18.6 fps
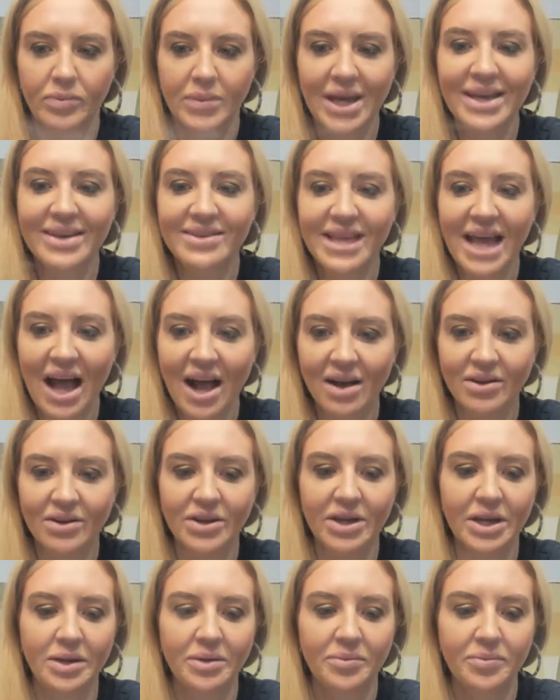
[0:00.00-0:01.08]

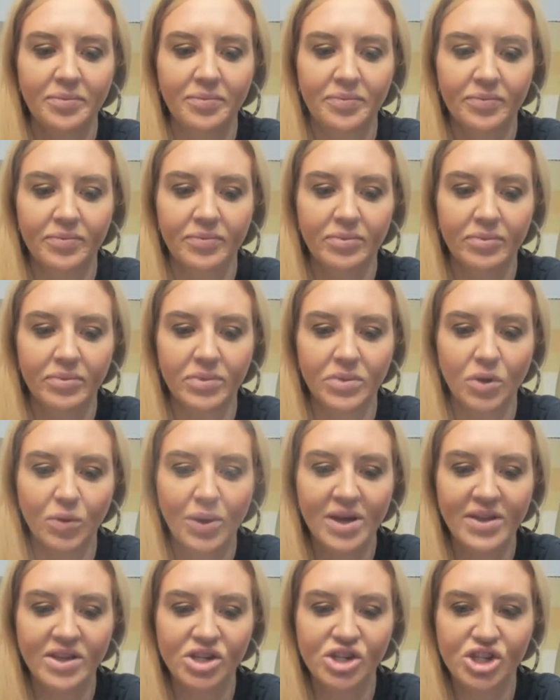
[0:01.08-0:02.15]
Exactly. The
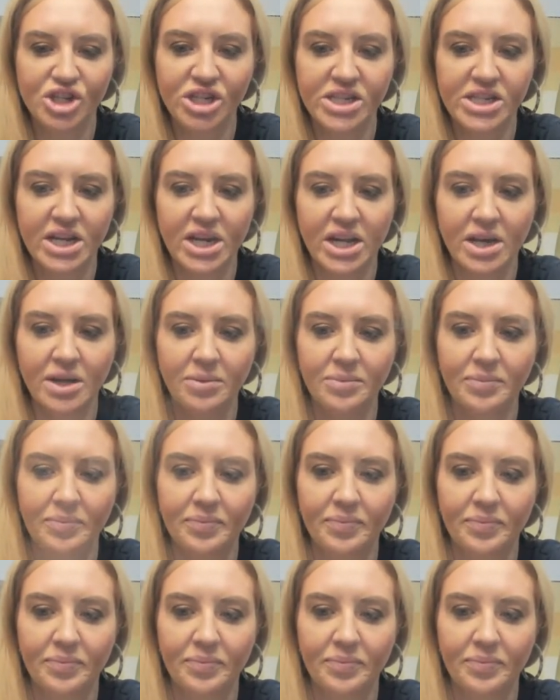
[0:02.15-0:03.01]
way that she did it.